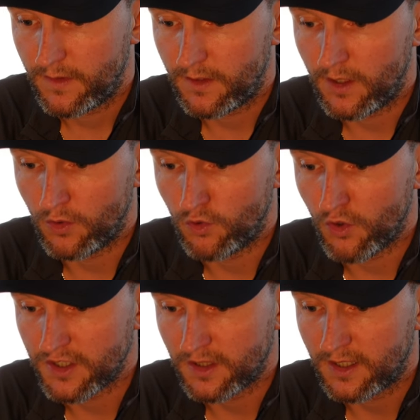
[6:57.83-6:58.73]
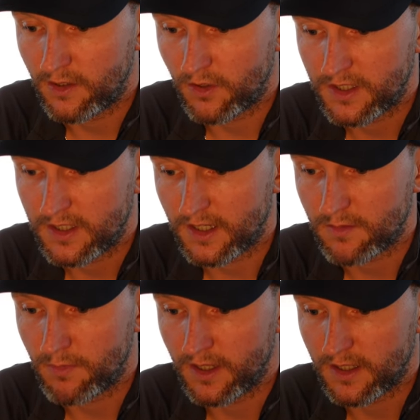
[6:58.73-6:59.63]
You can do it as little as 6
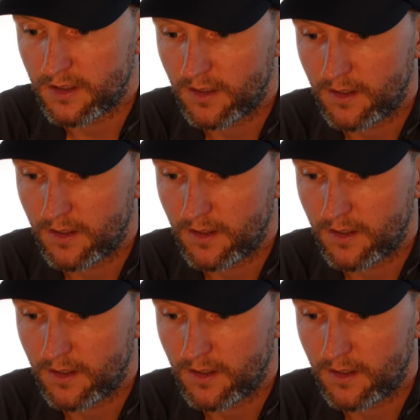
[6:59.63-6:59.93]
minutes.